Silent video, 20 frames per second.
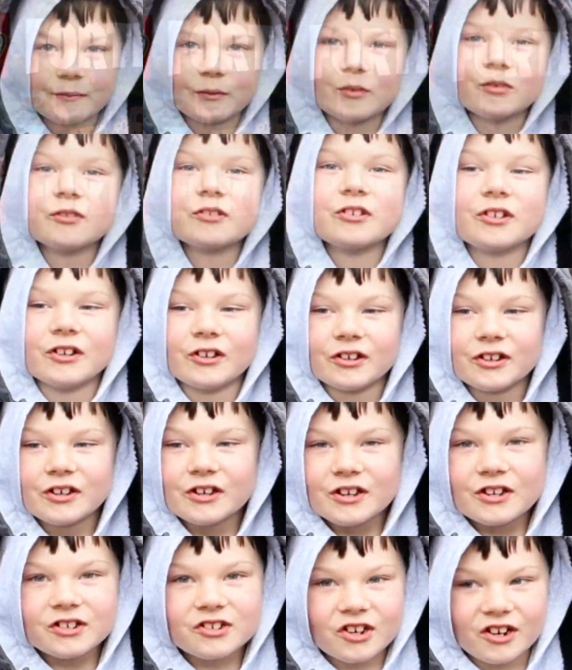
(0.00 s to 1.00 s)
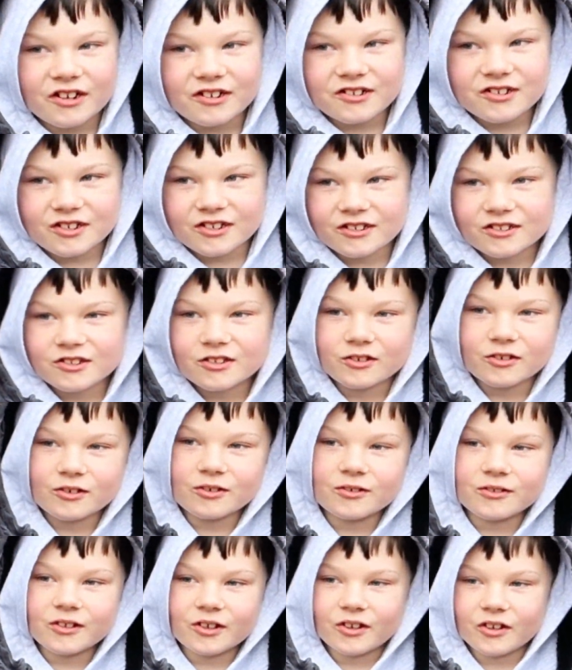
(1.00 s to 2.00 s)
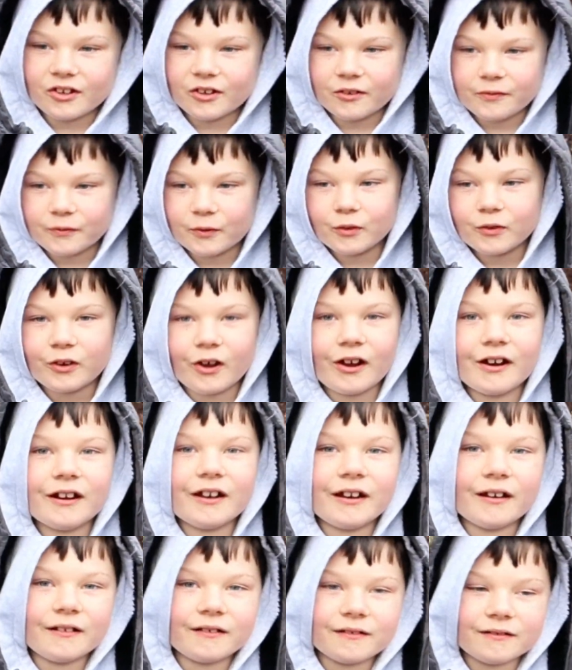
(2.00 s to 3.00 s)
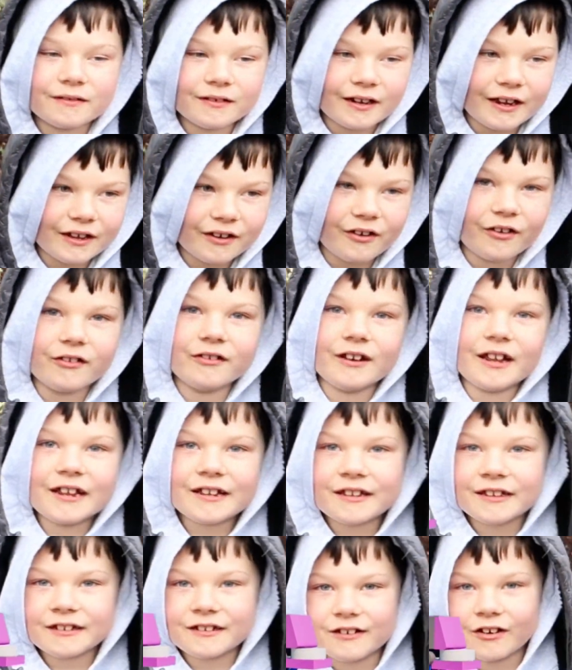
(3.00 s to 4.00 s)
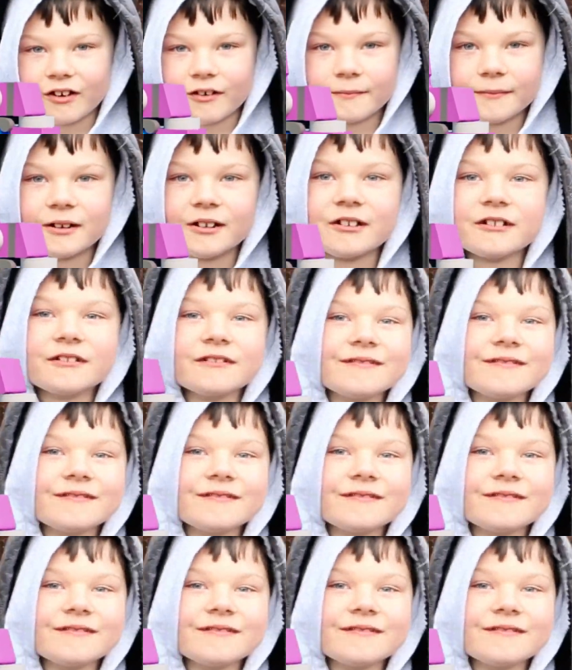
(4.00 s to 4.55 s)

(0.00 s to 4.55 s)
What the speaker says: want to change it to the Fortnite Lego Naked Llama.